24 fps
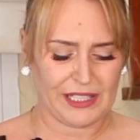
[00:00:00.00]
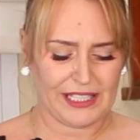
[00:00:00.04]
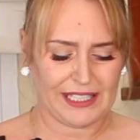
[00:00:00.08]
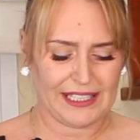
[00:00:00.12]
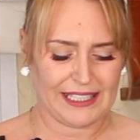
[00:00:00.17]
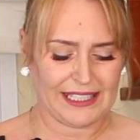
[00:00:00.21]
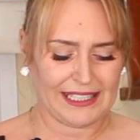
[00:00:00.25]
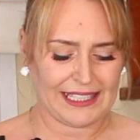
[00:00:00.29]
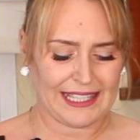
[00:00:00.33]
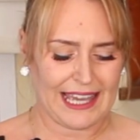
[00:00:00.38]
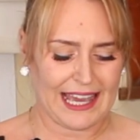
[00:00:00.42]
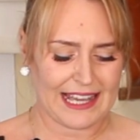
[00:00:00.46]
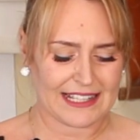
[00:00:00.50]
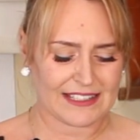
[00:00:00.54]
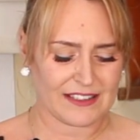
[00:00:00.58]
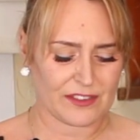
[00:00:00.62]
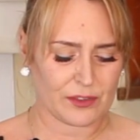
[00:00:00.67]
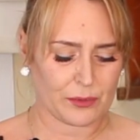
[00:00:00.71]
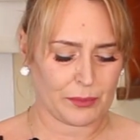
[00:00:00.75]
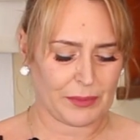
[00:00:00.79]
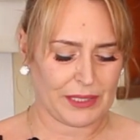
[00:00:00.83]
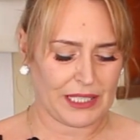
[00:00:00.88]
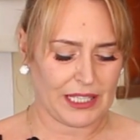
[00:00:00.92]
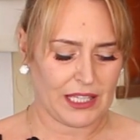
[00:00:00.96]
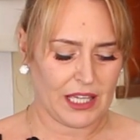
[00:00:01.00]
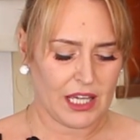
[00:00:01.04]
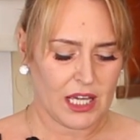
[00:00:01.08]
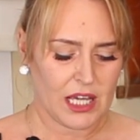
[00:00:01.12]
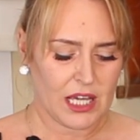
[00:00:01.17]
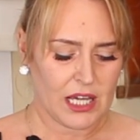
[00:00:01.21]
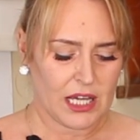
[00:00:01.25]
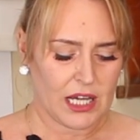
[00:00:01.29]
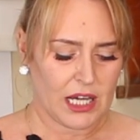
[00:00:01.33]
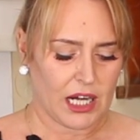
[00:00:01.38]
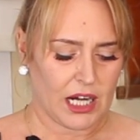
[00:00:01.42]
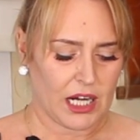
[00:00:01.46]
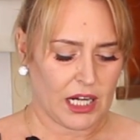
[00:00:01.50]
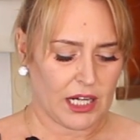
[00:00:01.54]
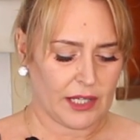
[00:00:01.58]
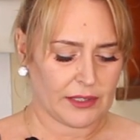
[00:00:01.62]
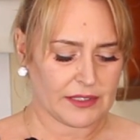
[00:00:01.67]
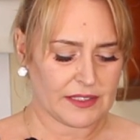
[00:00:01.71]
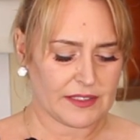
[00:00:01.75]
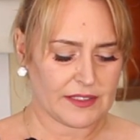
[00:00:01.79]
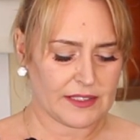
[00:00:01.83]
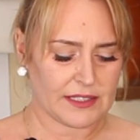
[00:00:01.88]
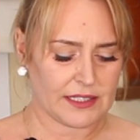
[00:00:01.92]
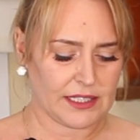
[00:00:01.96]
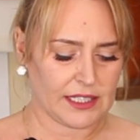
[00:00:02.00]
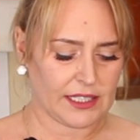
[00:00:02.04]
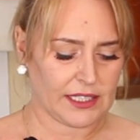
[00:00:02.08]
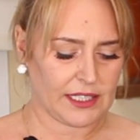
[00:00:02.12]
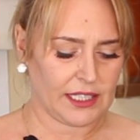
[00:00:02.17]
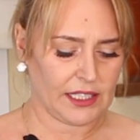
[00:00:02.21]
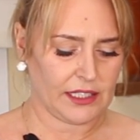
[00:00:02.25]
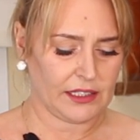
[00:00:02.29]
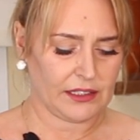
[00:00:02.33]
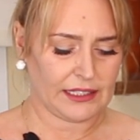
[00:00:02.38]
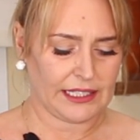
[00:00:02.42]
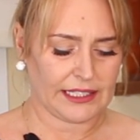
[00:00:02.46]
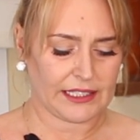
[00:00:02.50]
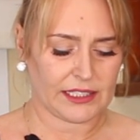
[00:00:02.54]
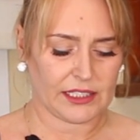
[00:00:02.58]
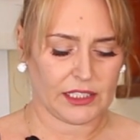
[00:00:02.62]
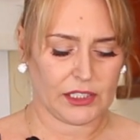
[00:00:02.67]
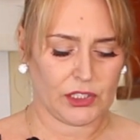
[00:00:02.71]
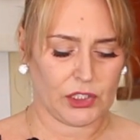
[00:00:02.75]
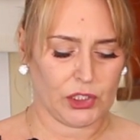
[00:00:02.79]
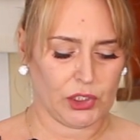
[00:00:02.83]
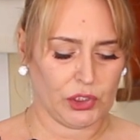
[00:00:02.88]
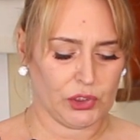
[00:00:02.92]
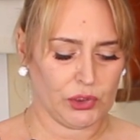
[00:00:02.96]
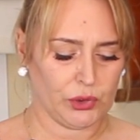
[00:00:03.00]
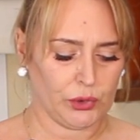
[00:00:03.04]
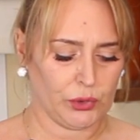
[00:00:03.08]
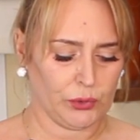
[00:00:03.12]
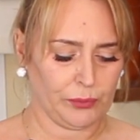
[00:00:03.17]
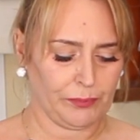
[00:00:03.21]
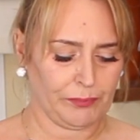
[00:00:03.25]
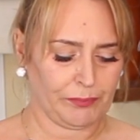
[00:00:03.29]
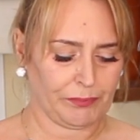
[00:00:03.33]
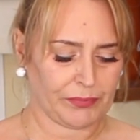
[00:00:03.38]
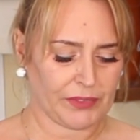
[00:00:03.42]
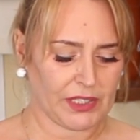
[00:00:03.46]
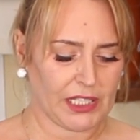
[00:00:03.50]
It has to be sticky like a glue.